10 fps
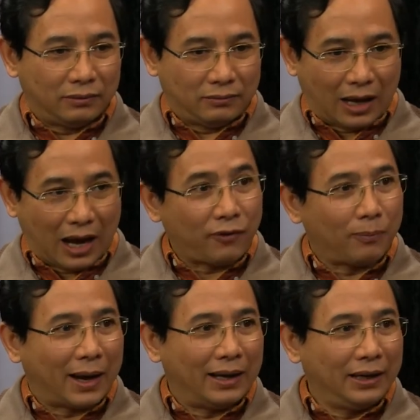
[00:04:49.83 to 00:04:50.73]
half of
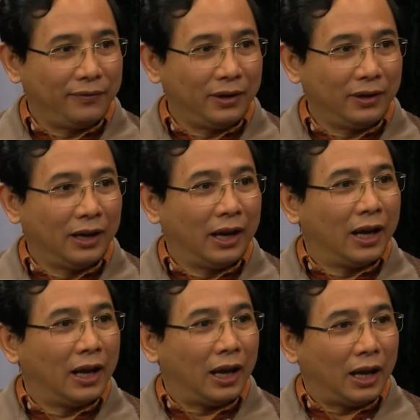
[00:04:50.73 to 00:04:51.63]
my liver
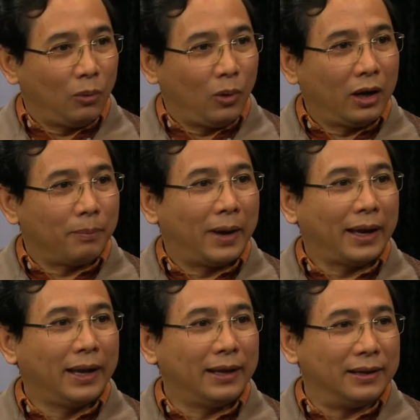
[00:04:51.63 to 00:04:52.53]
and one of my
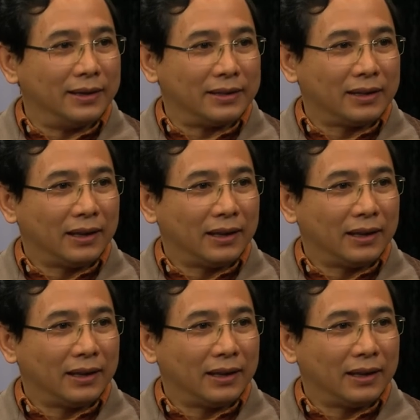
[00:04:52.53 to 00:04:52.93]
kidneys.